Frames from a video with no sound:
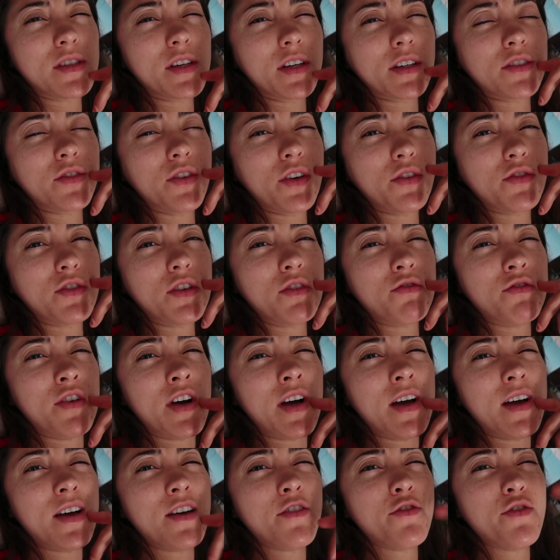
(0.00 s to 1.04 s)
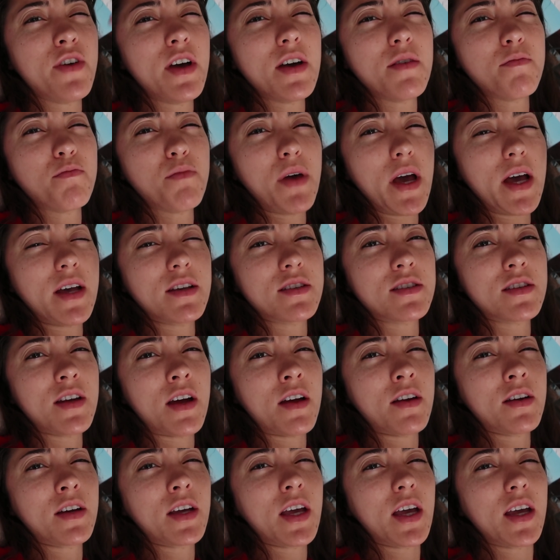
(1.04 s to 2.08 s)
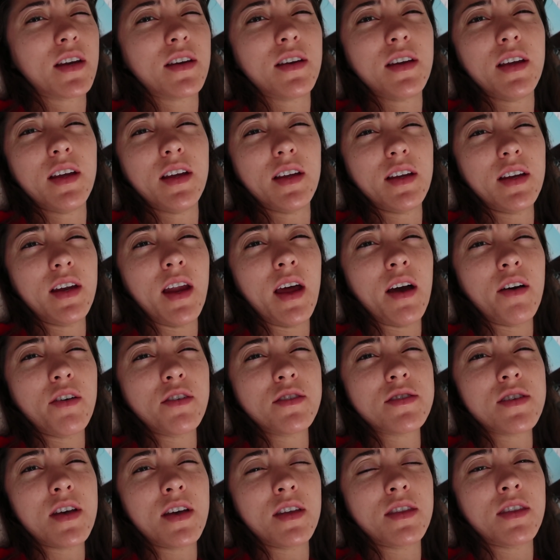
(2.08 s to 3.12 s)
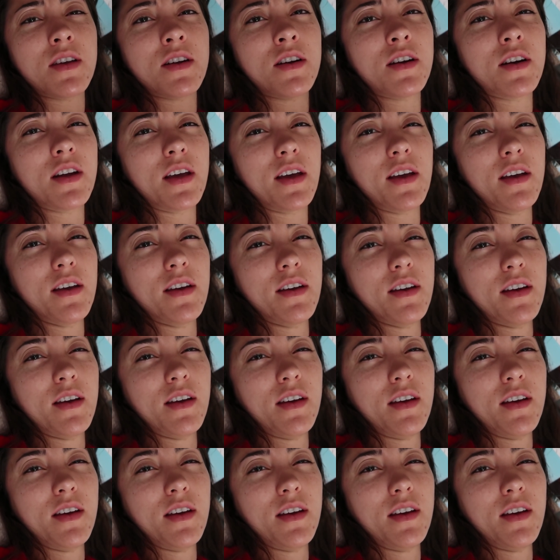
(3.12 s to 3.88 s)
6:55, passed out again. Now it's 8:30.